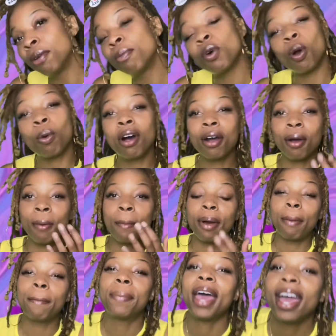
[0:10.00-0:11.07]
welcome
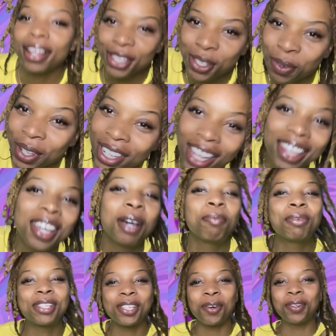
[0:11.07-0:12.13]
back to another
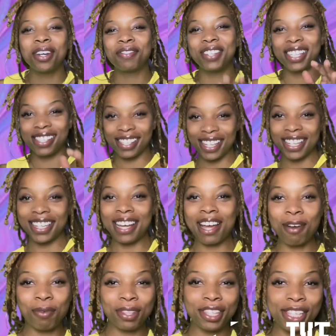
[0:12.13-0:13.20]
episode of the Sit Down
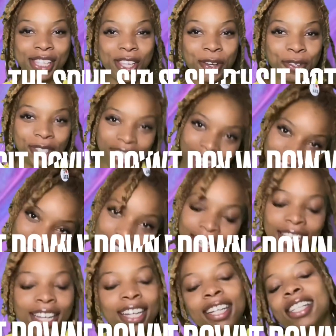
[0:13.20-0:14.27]
with SolÉ.
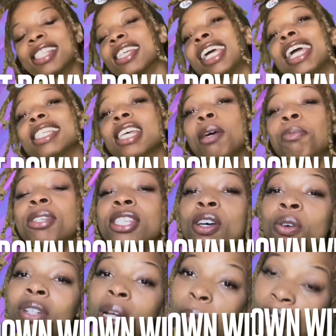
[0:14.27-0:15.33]
Today is episode
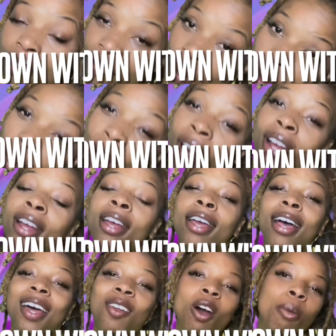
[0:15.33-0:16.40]
number four. I
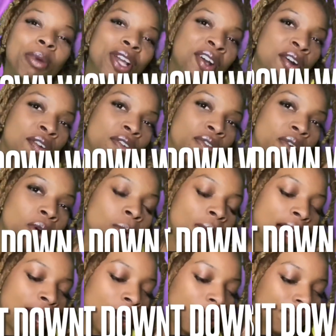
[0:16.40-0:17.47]
know I've been gone for a
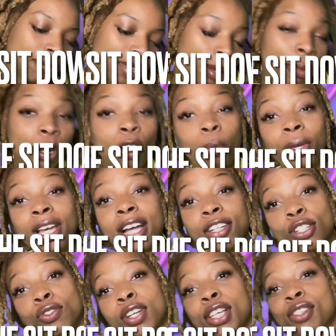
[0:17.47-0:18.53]
while, but I hope you got your
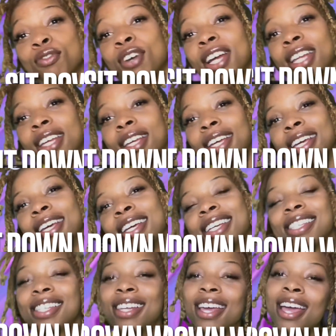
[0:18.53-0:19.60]
drinks ready.
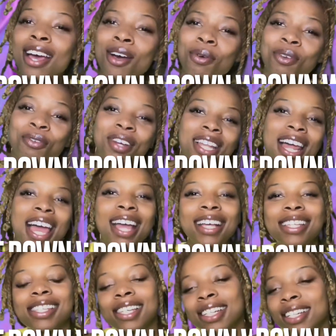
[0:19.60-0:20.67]
Sit down, relax,
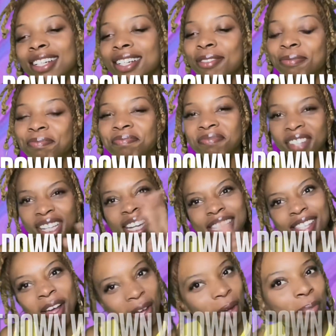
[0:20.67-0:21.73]
and um, let's
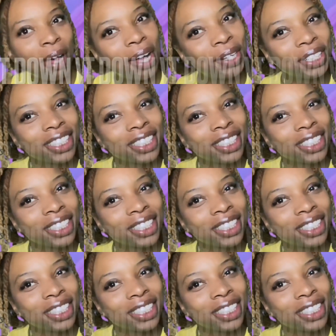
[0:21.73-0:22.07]
talk about it.